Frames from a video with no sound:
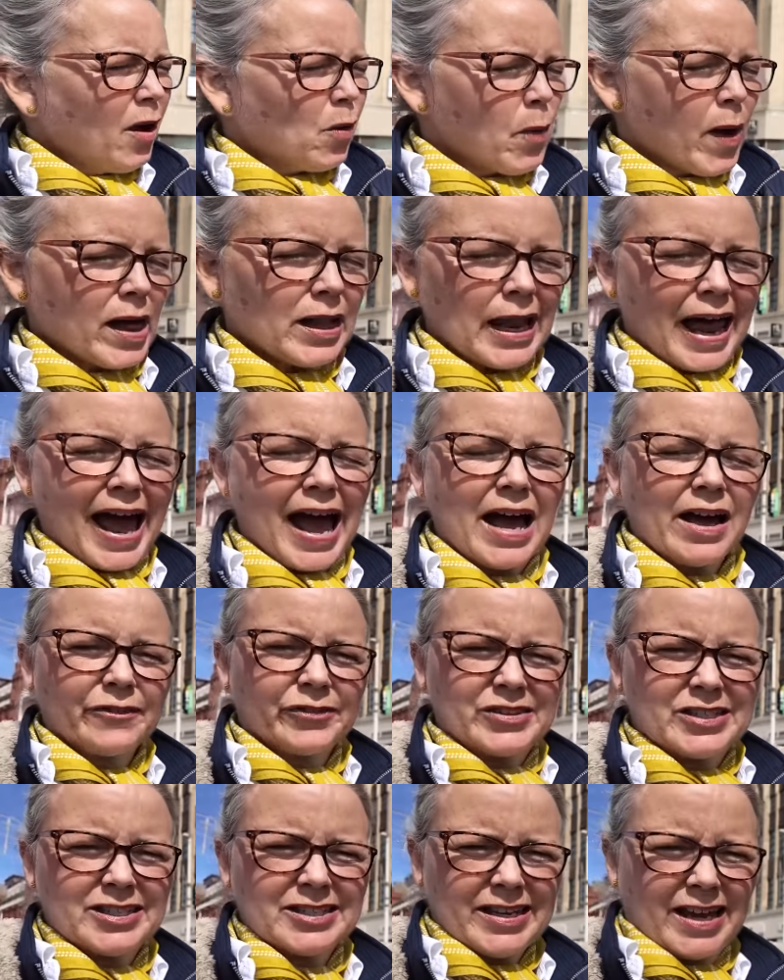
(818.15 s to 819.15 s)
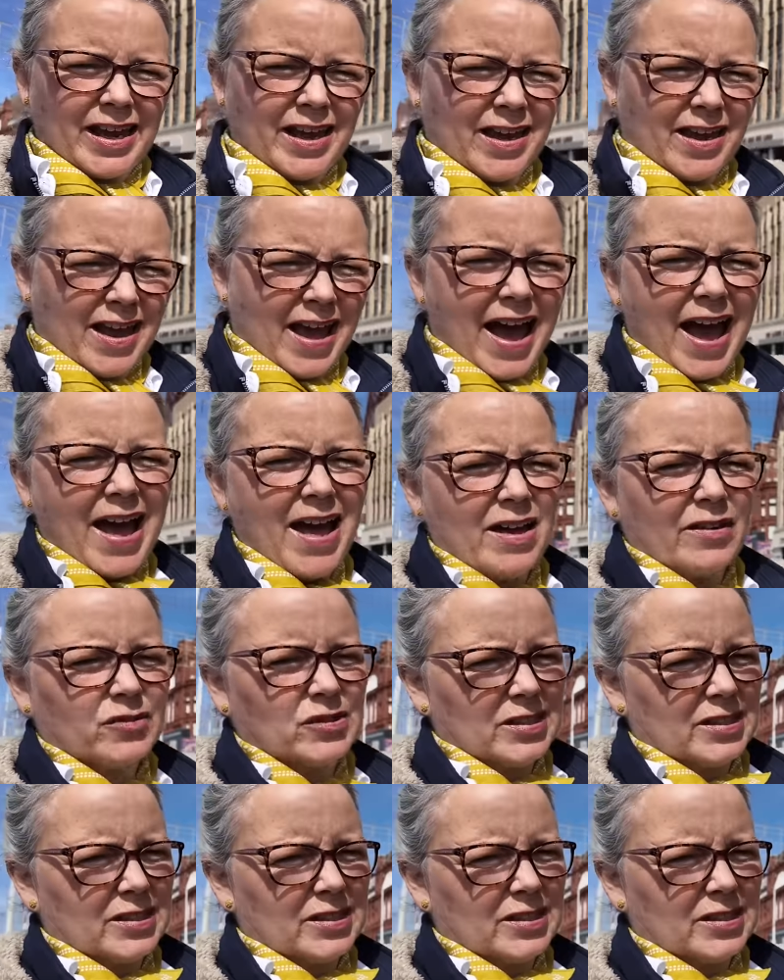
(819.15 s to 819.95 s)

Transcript: Well, I have to say, I have to